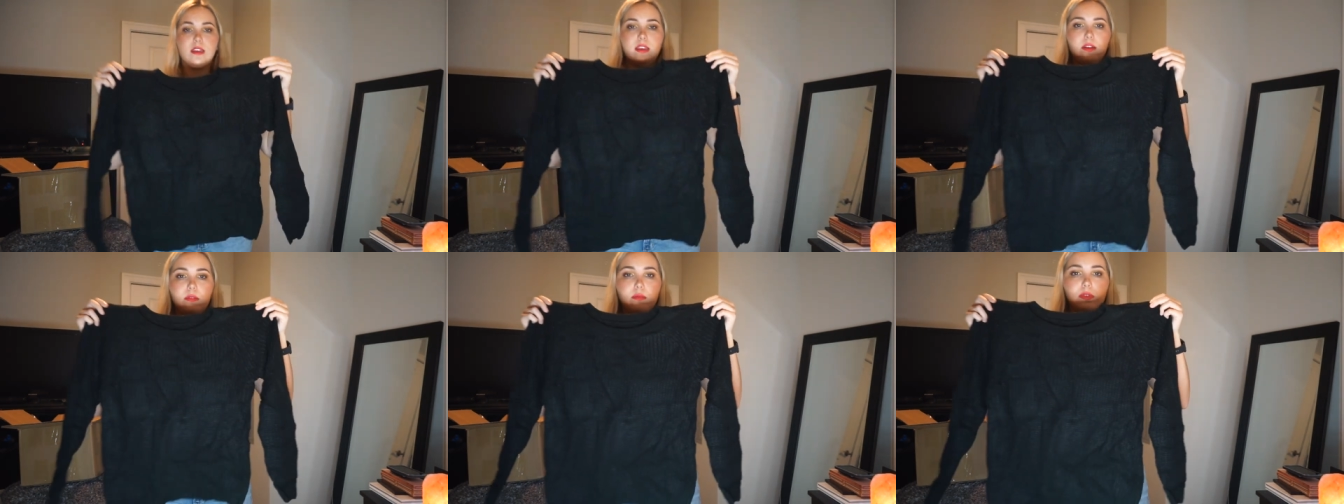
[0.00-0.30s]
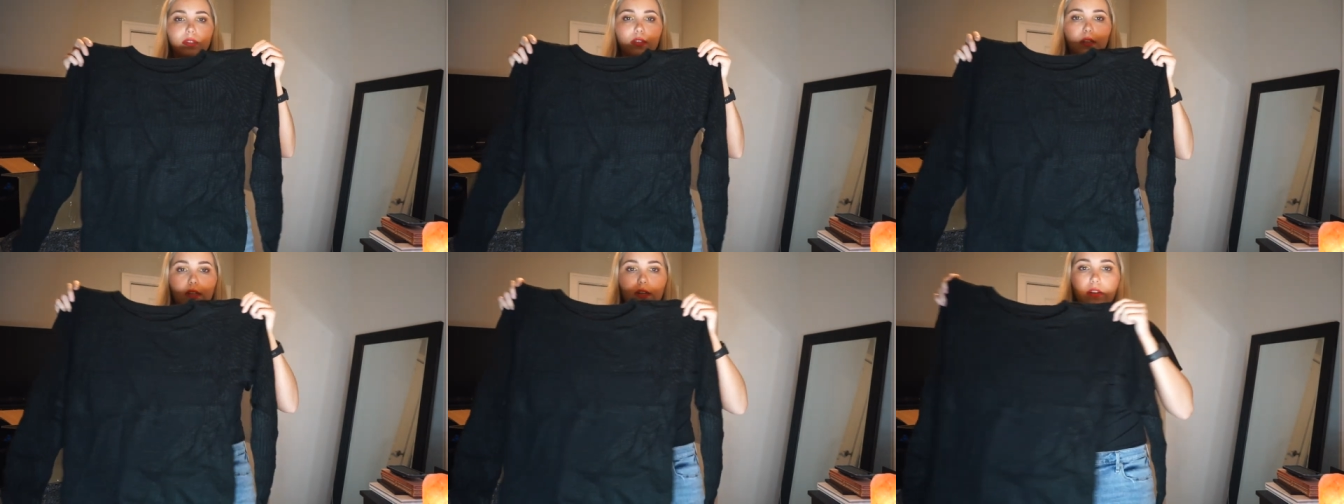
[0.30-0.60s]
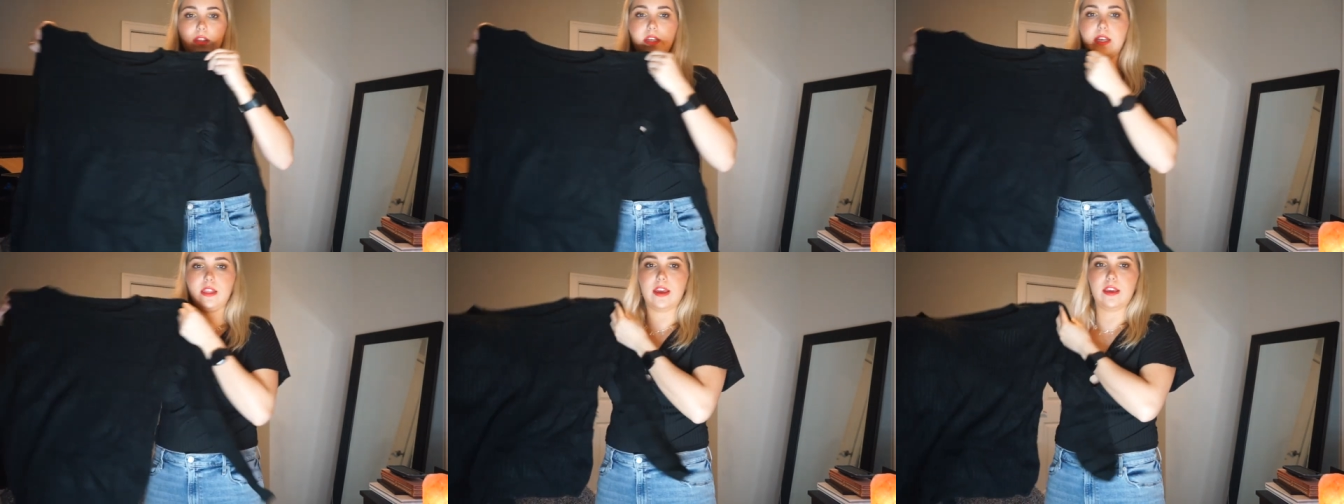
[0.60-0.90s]
It was
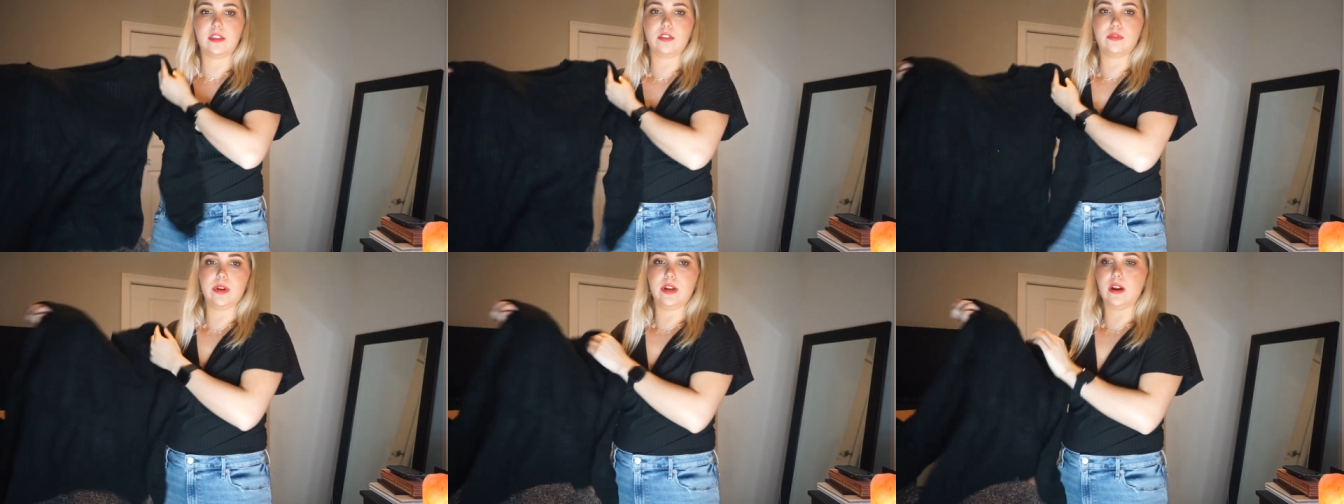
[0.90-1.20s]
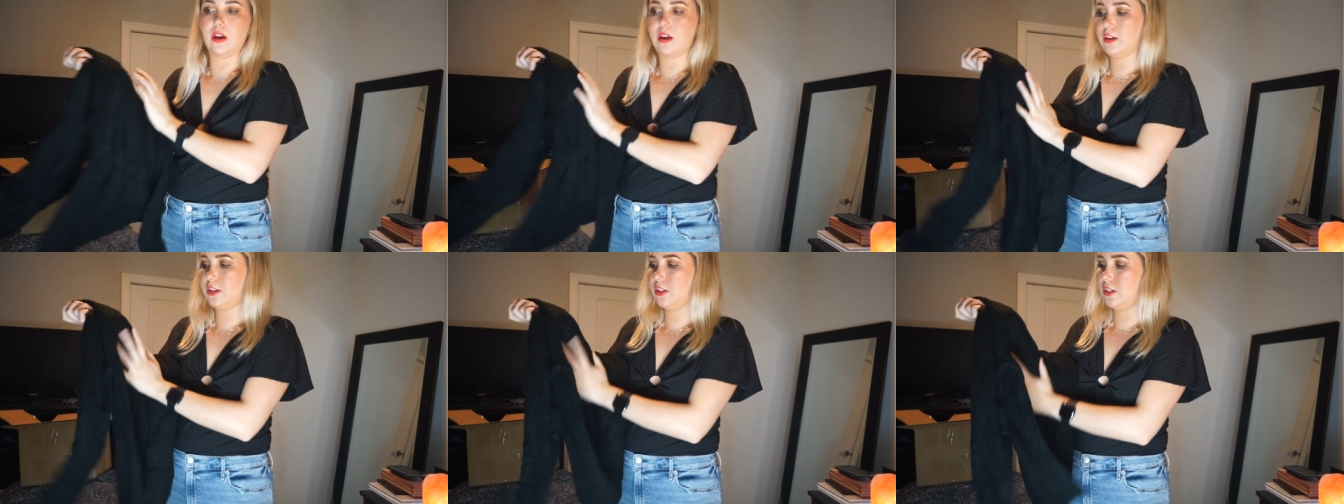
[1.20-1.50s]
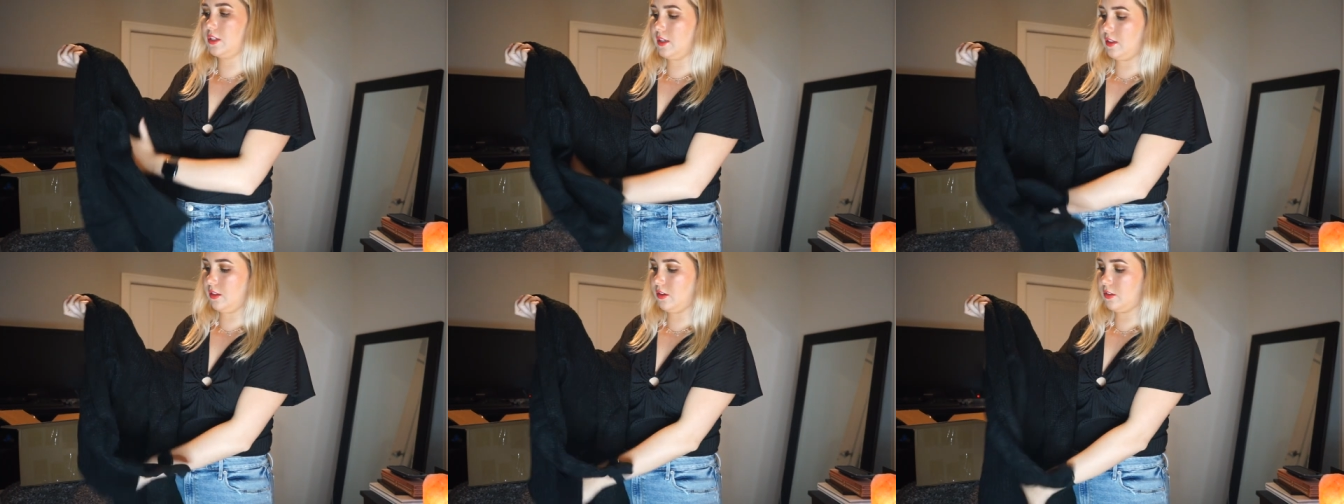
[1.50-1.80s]
literally like
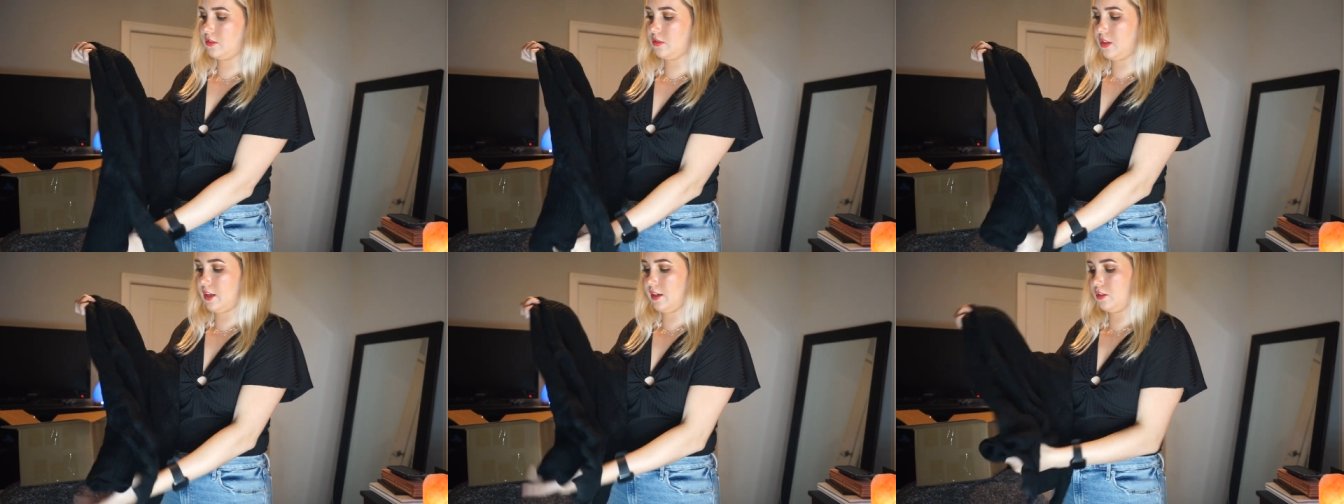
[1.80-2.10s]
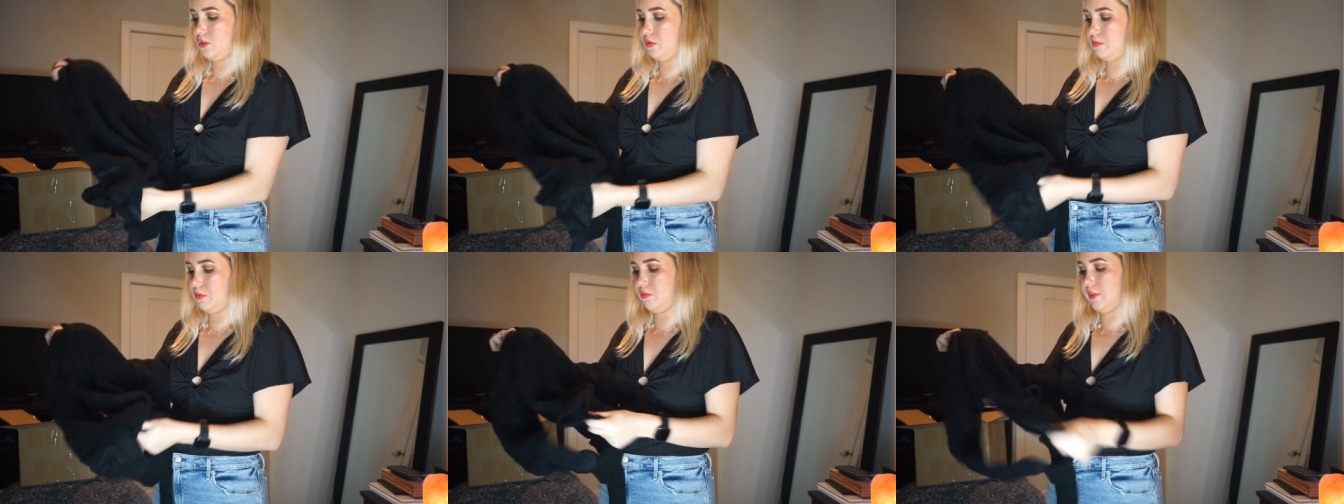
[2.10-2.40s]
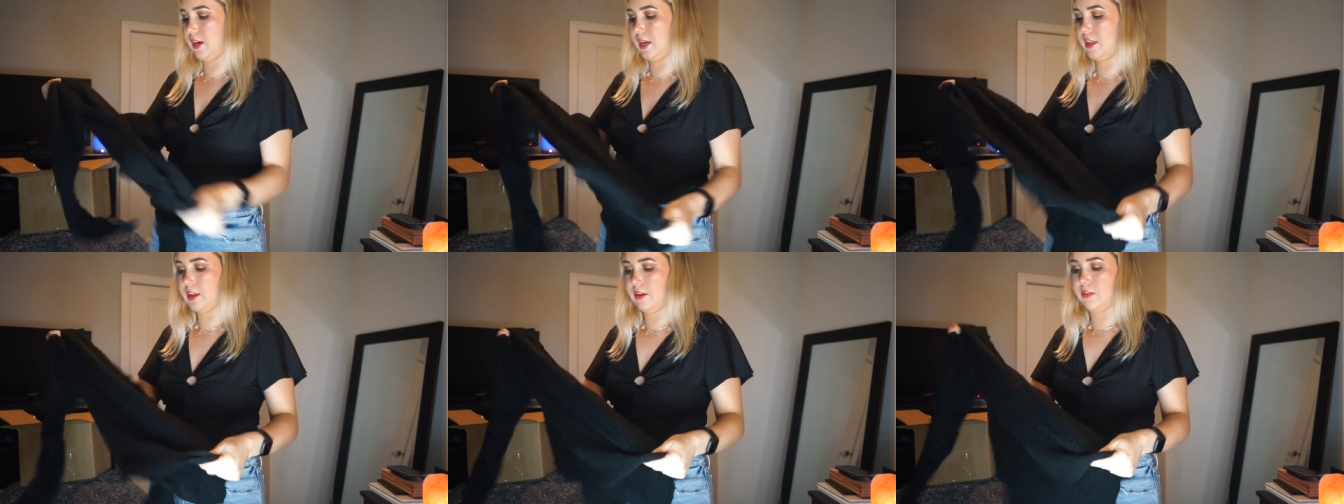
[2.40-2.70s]
$3. It looks like super
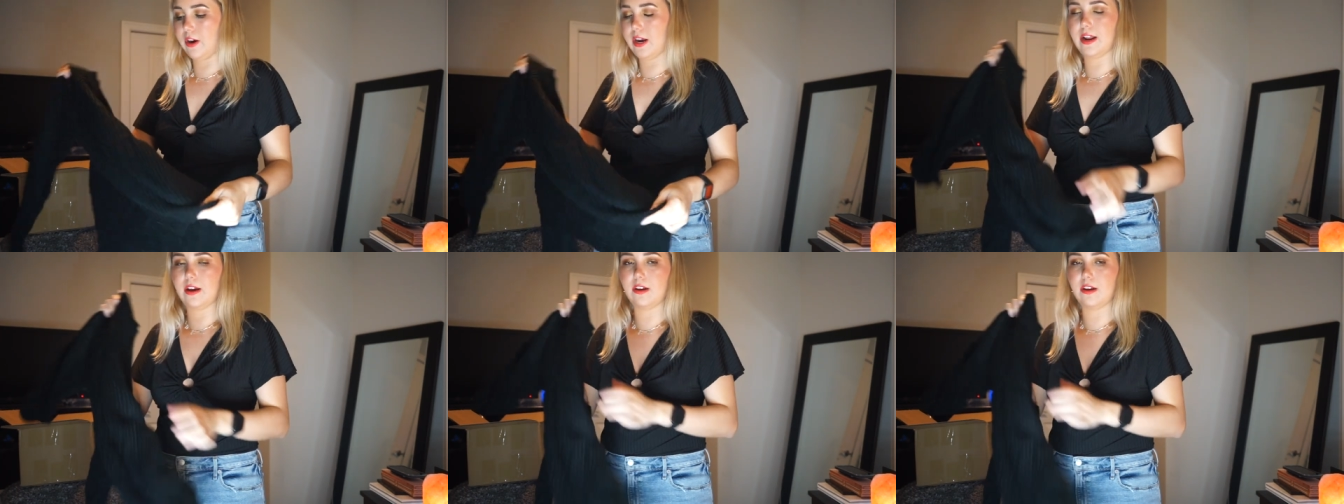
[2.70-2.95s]
wrinkly right